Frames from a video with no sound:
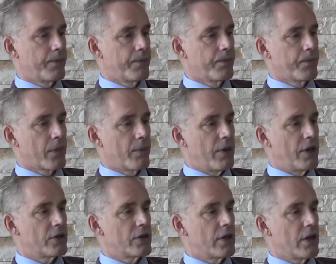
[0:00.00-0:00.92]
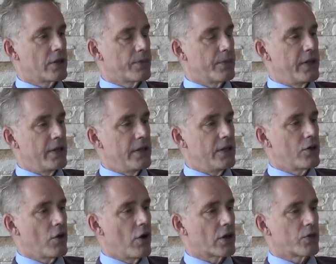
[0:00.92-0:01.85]
benzodiazepine
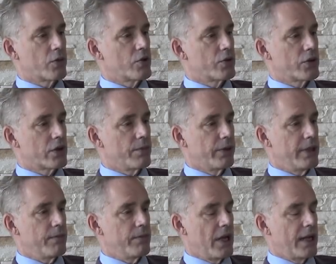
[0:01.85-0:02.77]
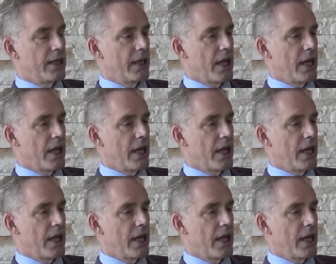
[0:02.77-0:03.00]
detox, which was a complete bloody